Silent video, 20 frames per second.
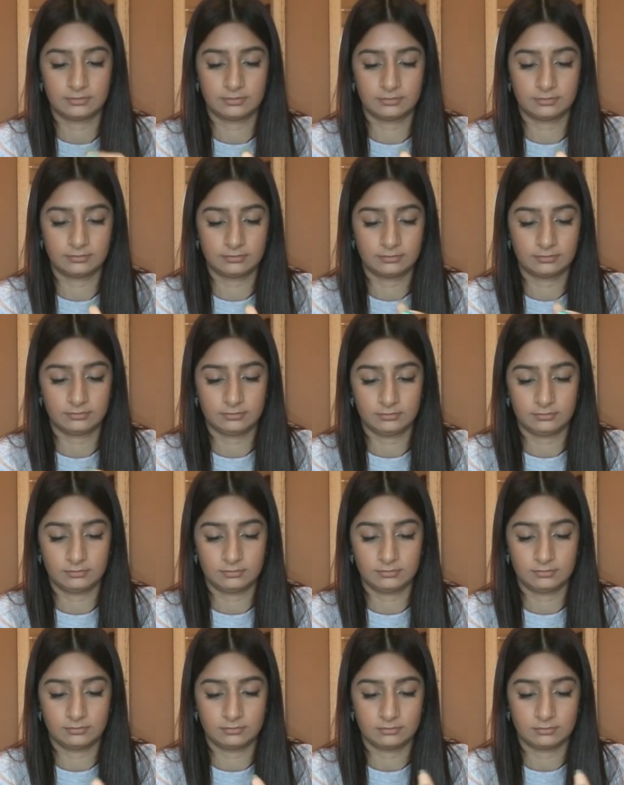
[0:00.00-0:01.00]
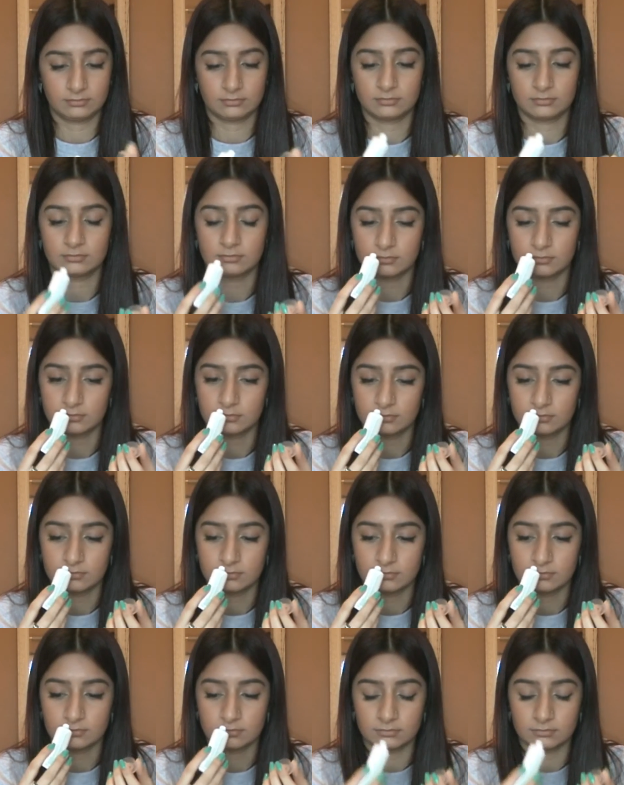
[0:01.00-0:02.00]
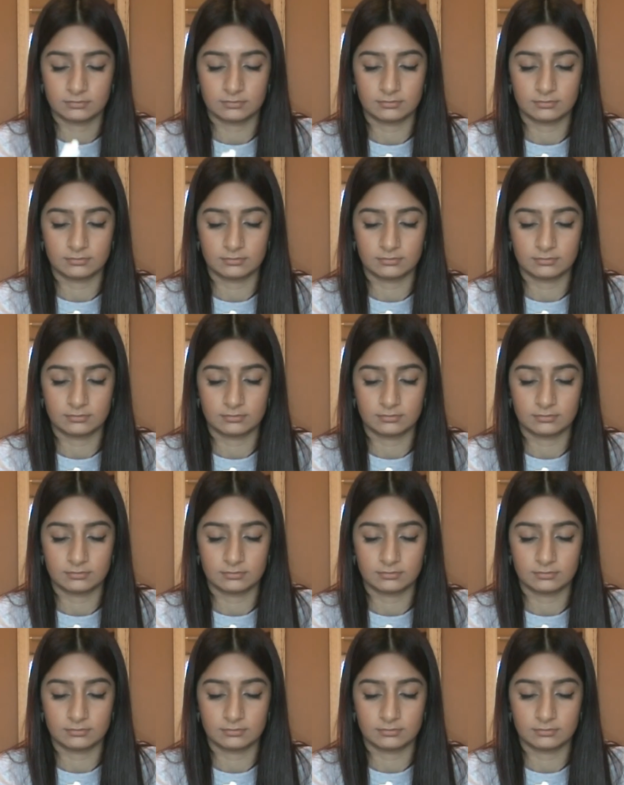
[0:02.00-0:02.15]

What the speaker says: Nothing is said.